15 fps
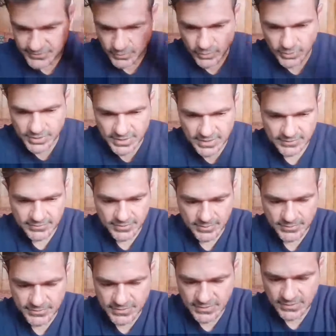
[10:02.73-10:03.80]
to work it out for
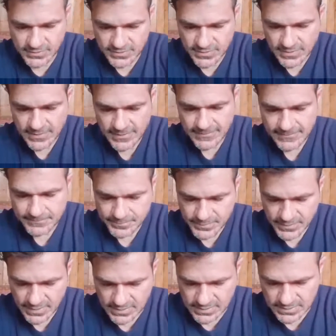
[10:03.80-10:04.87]
themselves.
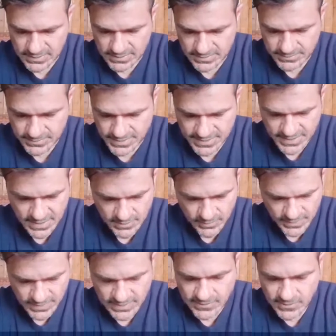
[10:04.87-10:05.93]
But now
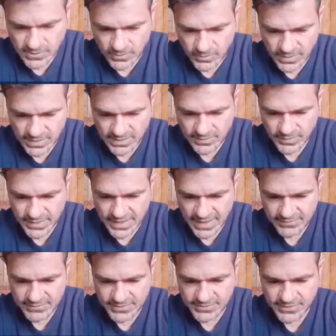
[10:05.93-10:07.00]
we
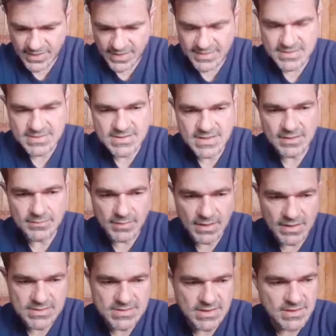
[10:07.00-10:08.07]
have this nanny state
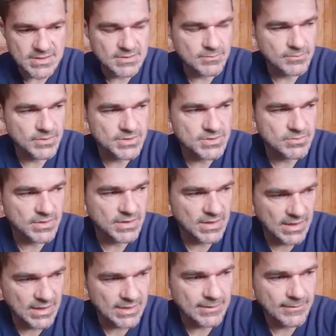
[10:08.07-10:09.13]
mindset in which we
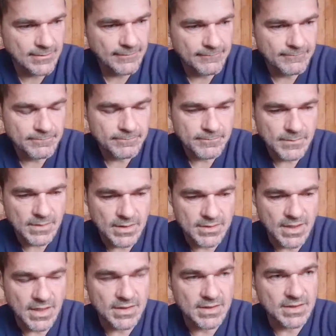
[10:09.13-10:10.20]
need a
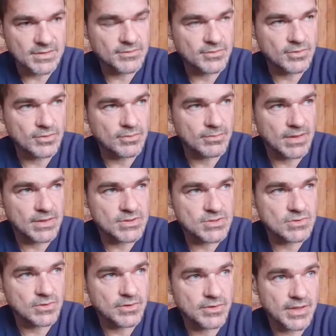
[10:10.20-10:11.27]
nanny to make
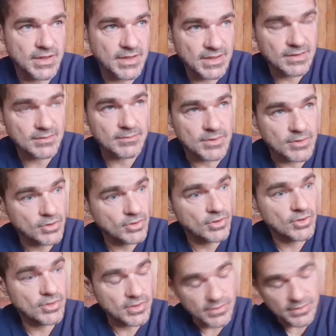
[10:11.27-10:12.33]
sure that him and
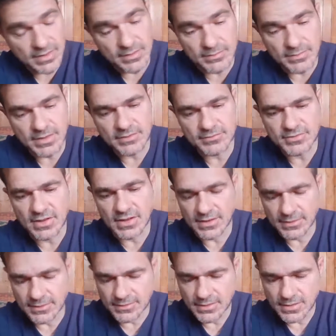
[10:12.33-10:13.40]
her and them have
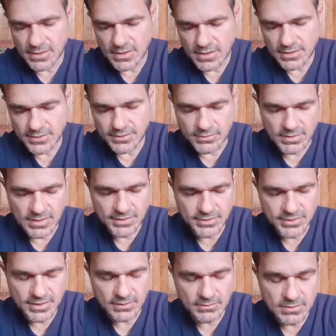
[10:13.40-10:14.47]
done the right
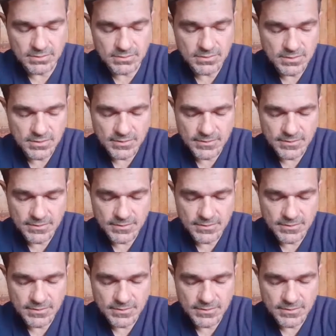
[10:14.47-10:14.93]
thing. Well,